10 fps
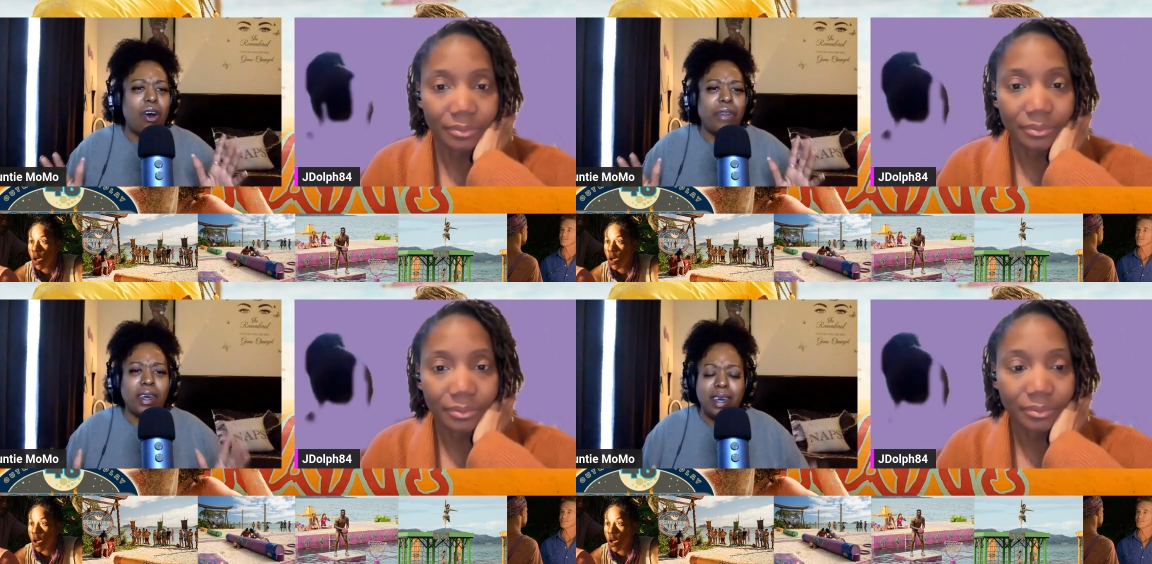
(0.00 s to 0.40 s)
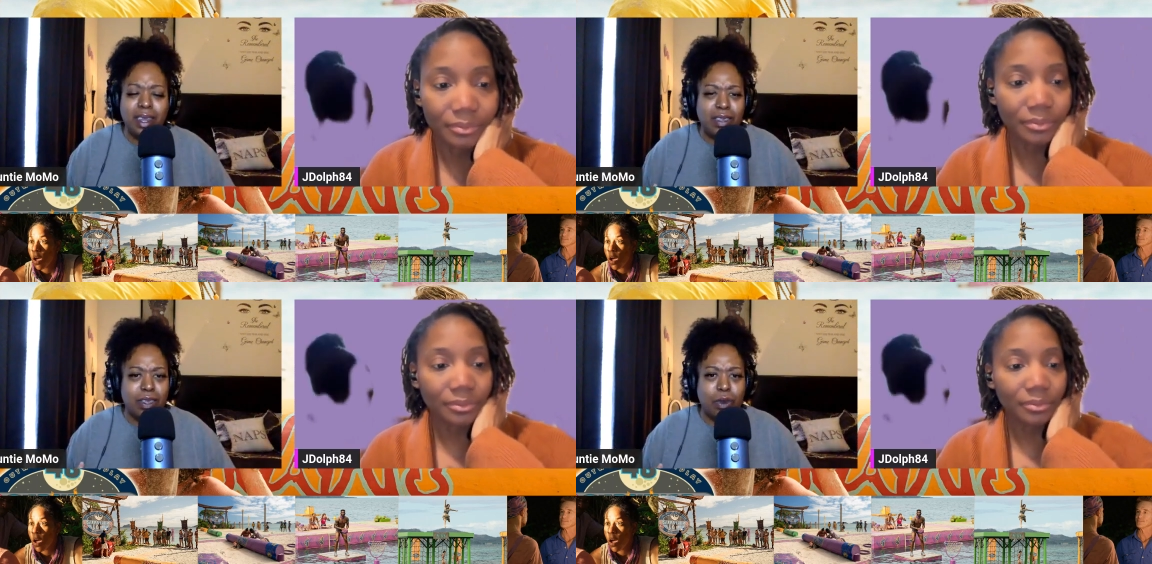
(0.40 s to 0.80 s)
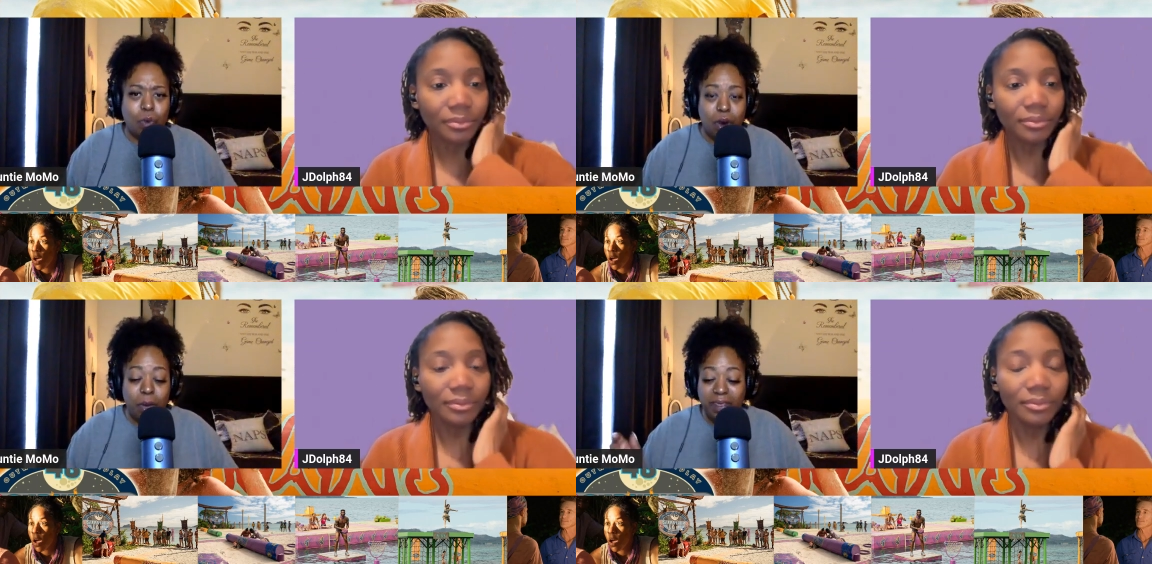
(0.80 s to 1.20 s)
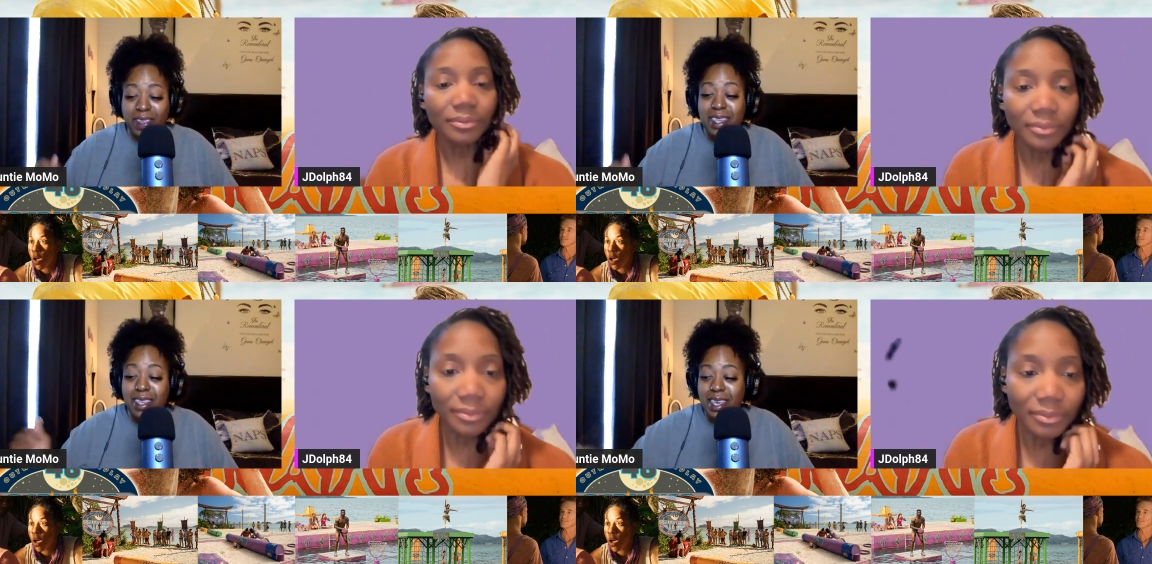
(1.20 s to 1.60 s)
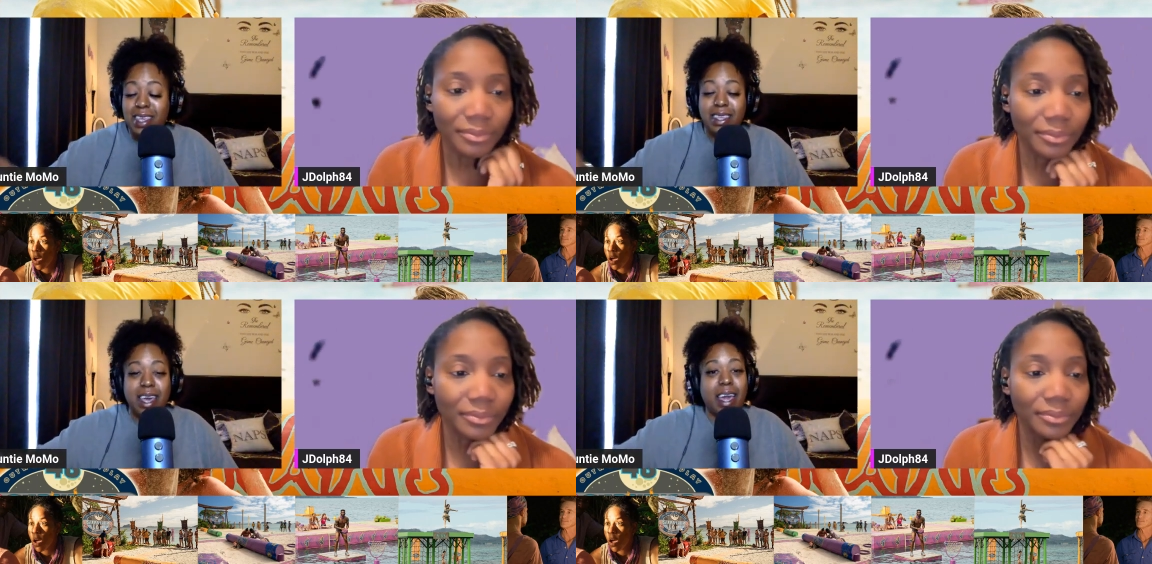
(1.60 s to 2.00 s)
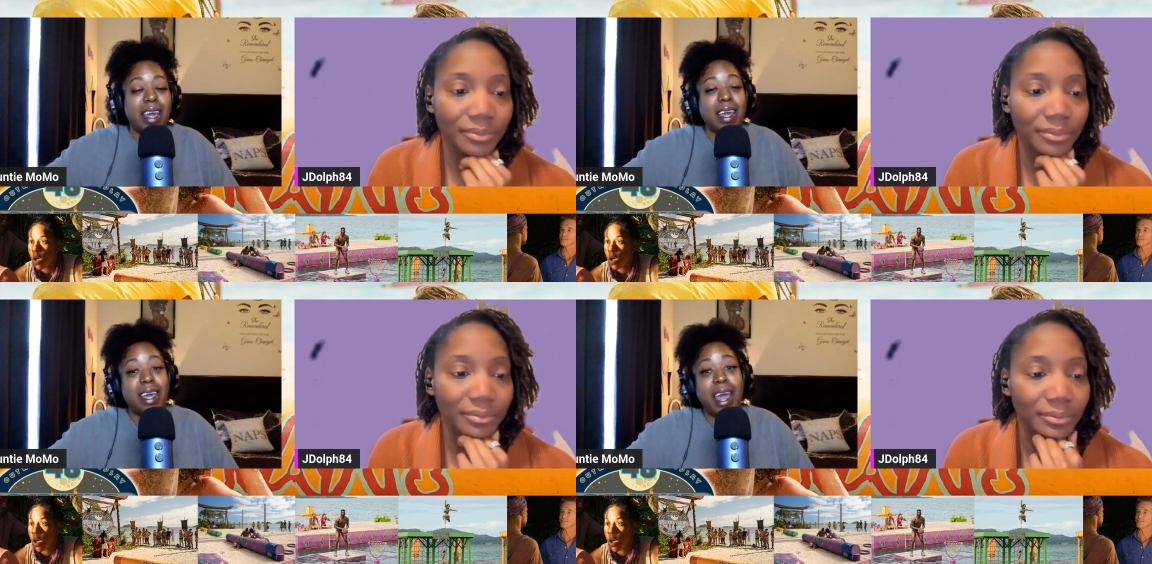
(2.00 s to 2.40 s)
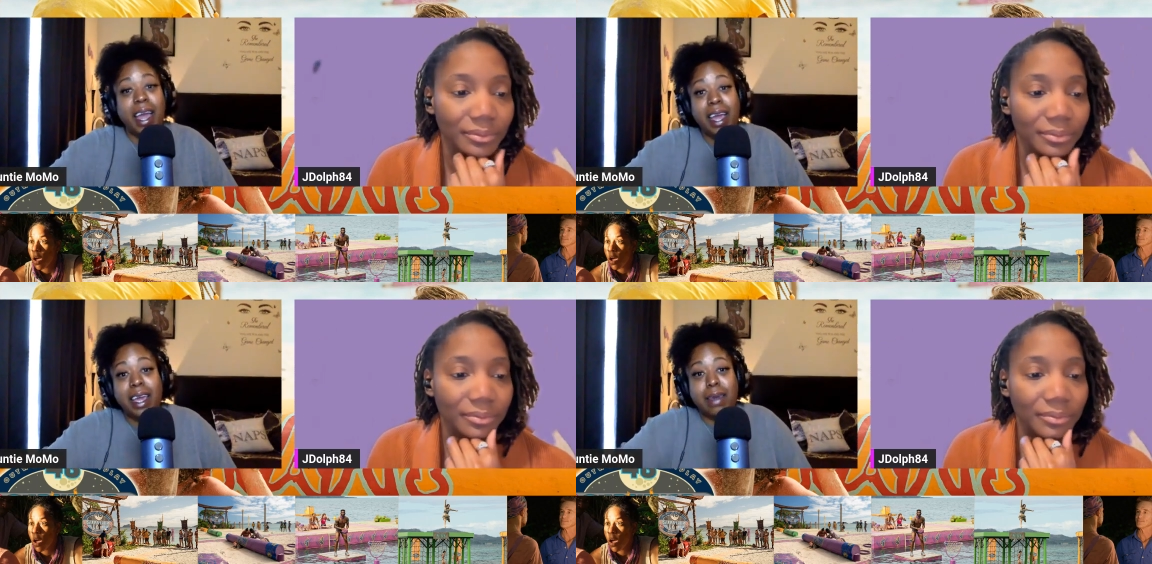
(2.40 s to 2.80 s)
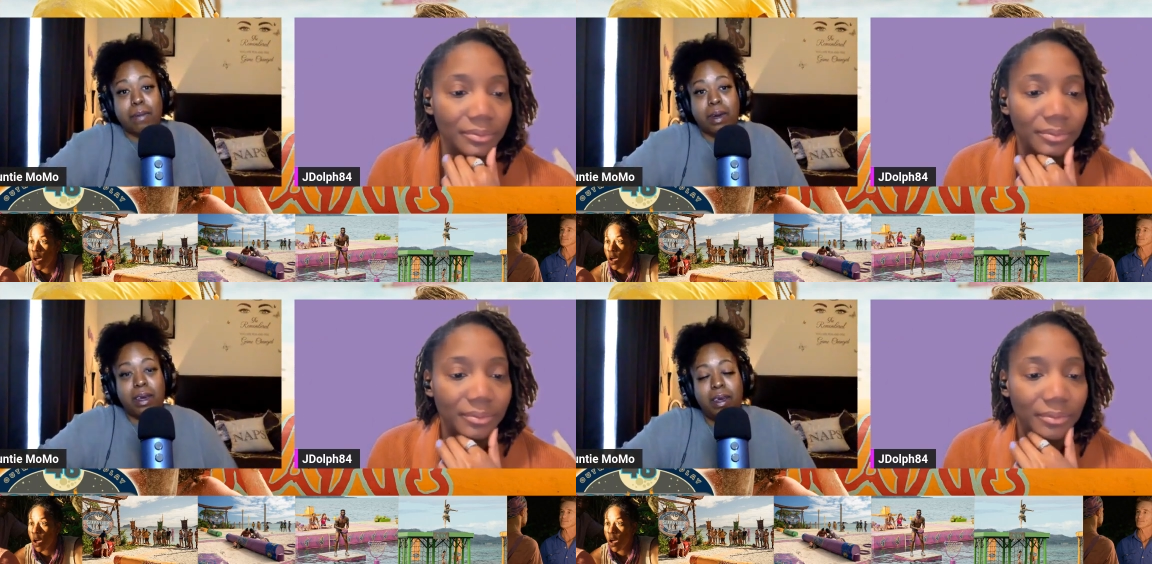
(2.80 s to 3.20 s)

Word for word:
Speaker 1: all the goodness in the world, but this is a game.